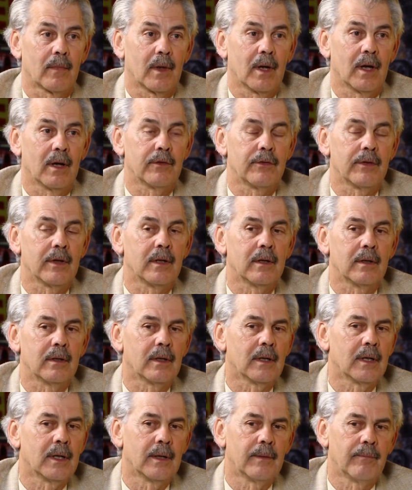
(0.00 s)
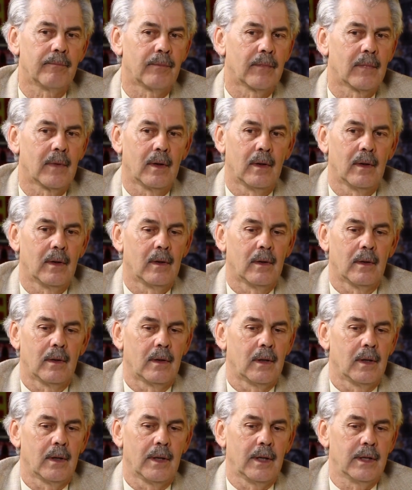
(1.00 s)
I think
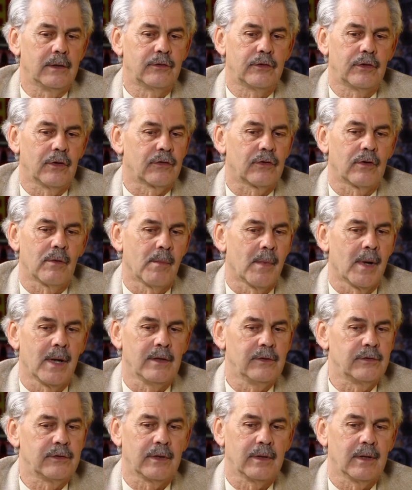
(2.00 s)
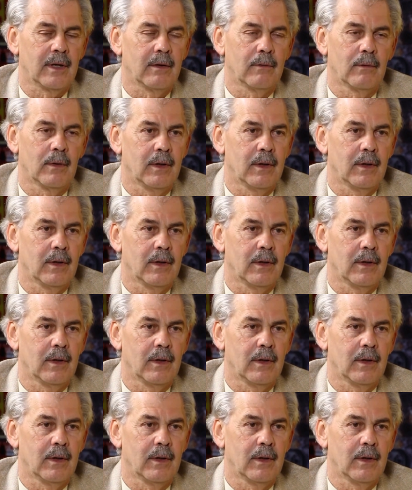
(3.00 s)
it's just amazing.